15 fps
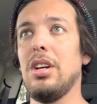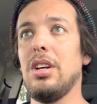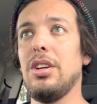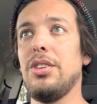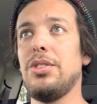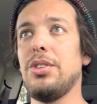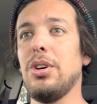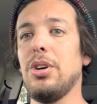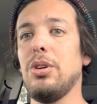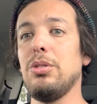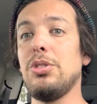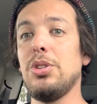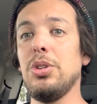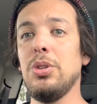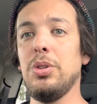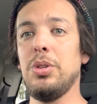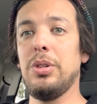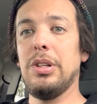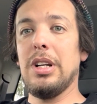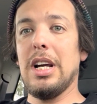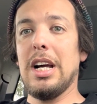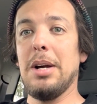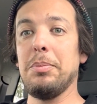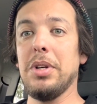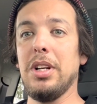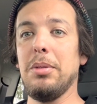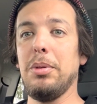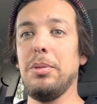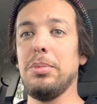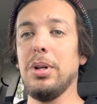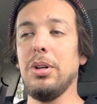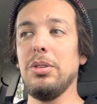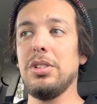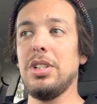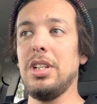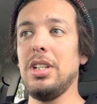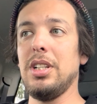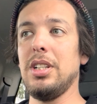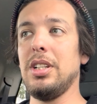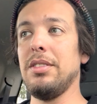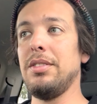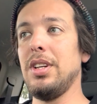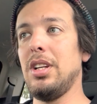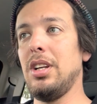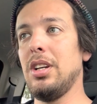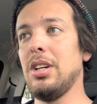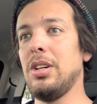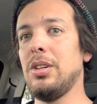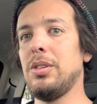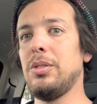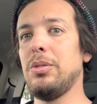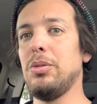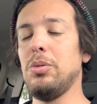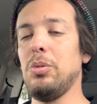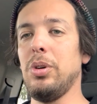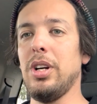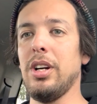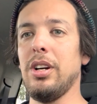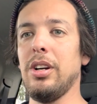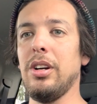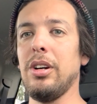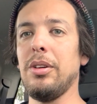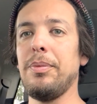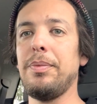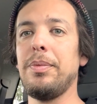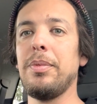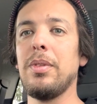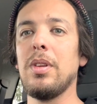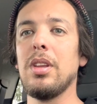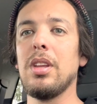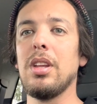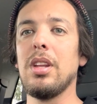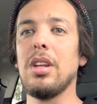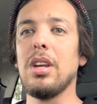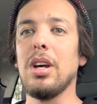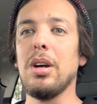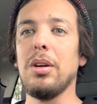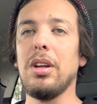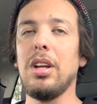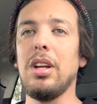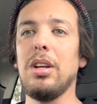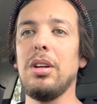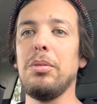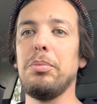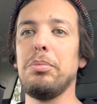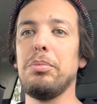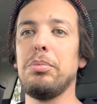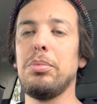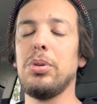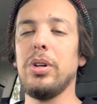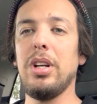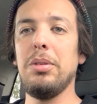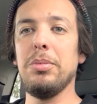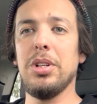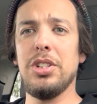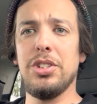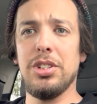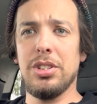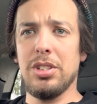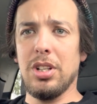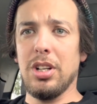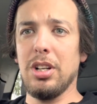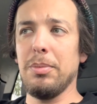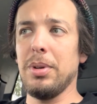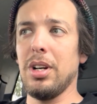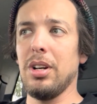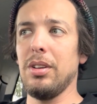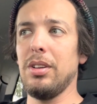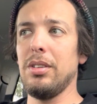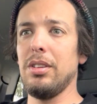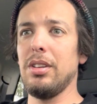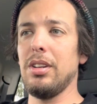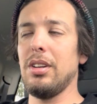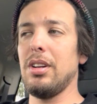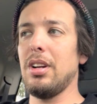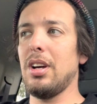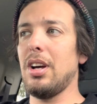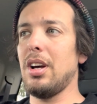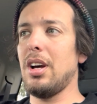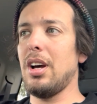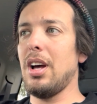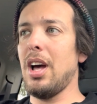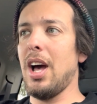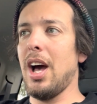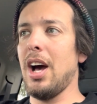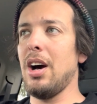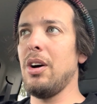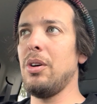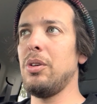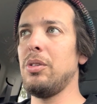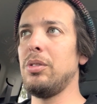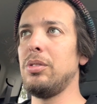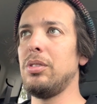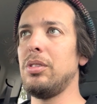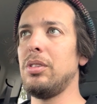So soon I'm going to be posting a video where I pretty much just talk about how